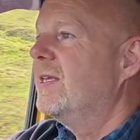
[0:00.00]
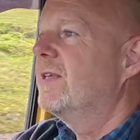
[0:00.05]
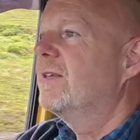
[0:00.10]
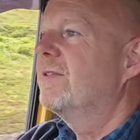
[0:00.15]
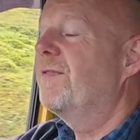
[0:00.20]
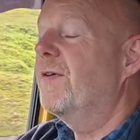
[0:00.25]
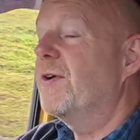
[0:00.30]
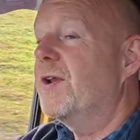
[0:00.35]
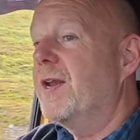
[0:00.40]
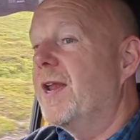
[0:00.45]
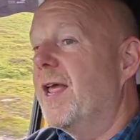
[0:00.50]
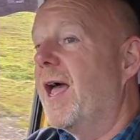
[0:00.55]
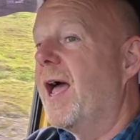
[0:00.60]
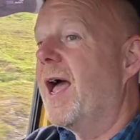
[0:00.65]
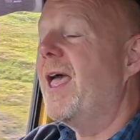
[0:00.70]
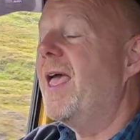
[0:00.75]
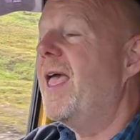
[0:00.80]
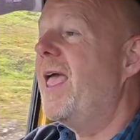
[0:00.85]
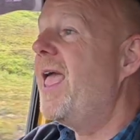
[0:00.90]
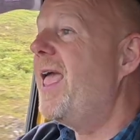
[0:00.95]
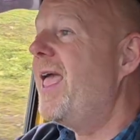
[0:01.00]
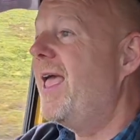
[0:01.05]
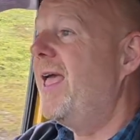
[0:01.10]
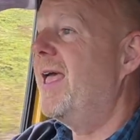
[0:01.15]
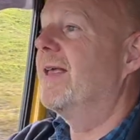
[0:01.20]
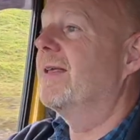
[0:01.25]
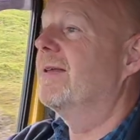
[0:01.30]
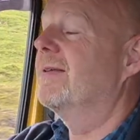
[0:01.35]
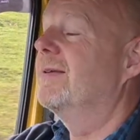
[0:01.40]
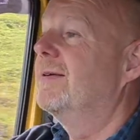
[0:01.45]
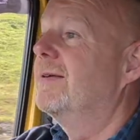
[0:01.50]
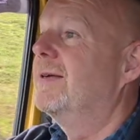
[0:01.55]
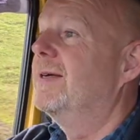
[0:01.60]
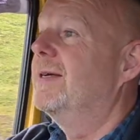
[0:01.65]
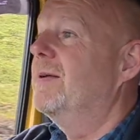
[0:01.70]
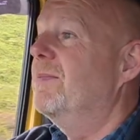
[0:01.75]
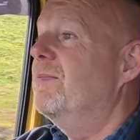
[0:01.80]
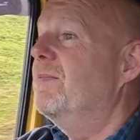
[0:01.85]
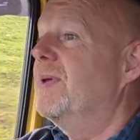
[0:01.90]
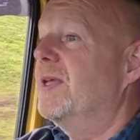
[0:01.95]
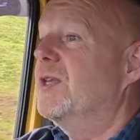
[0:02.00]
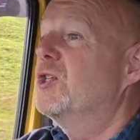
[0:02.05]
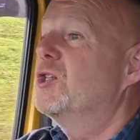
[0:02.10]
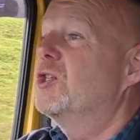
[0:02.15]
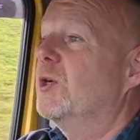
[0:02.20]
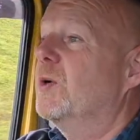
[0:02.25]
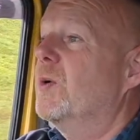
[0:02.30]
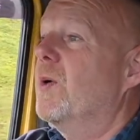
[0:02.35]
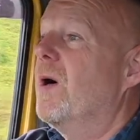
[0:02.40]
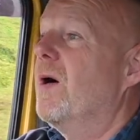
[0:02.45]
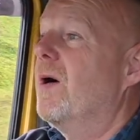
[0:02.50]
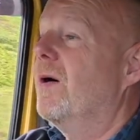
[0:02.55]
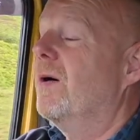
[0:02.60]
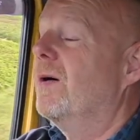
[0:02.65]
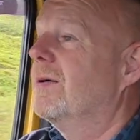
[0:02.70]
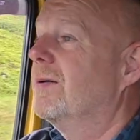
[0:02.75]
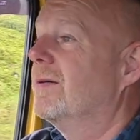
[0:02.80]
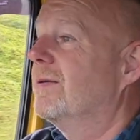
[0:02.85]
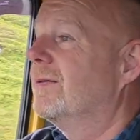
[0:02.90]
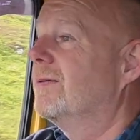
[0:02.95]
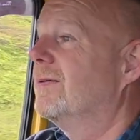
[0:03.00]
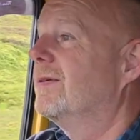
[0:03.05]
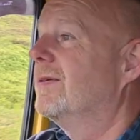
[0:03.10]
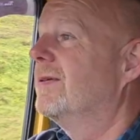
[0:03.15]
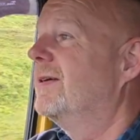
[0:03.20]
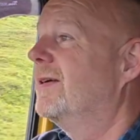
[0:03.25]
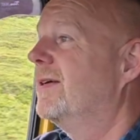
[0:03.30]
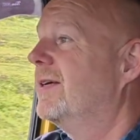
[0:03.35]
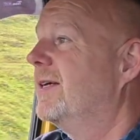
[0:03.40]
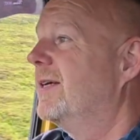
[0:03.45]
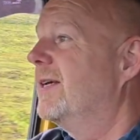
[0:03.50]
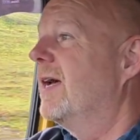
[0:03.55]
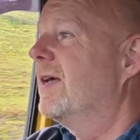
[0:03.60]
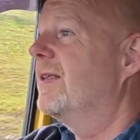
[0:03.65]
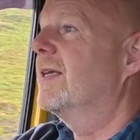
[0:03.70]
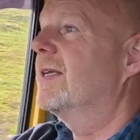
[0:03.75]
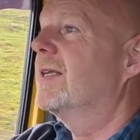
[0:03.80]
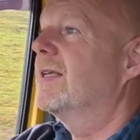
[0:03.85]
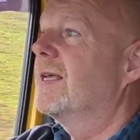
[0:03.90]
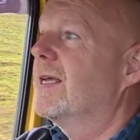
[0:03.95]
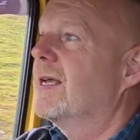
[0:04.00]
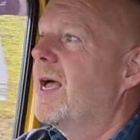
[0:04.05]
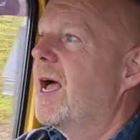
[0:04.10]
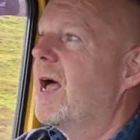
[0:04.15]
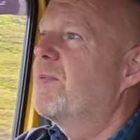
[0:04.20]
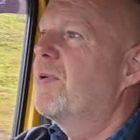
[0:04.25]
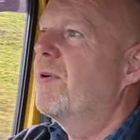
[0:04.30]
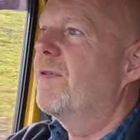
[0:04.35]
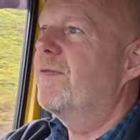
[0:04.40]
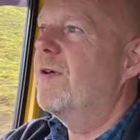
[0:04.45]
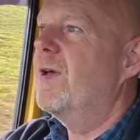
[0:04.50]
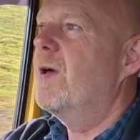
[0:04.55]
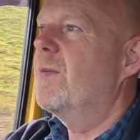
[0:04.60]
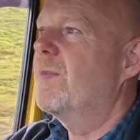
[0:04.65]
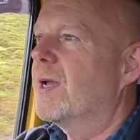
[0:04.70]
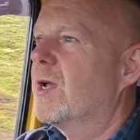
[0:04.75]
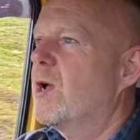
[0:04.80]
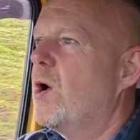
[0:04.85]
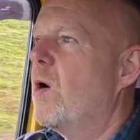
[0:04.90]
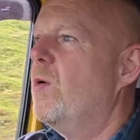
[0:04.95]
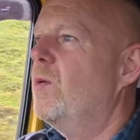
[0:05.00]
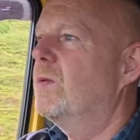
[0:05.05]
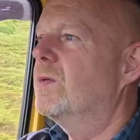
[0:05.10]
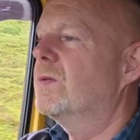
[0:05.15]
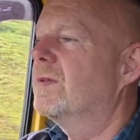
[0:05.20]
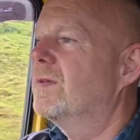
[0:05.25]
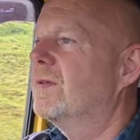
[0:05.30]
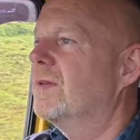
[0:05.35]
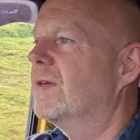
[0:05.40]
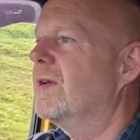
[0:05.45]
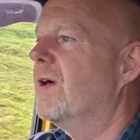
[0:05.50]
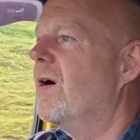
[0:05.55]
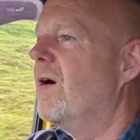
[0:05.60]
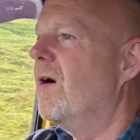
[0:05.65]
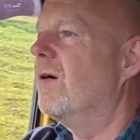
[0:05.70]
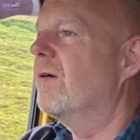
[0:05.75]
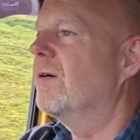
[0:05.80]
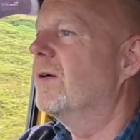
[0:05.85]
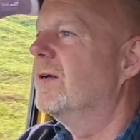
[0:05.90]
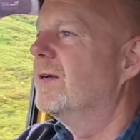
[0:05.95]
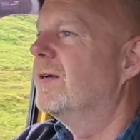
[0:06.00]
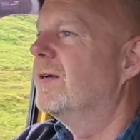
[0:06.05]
It's funny that I hate being too hot. I think I prefer to be cold than hot.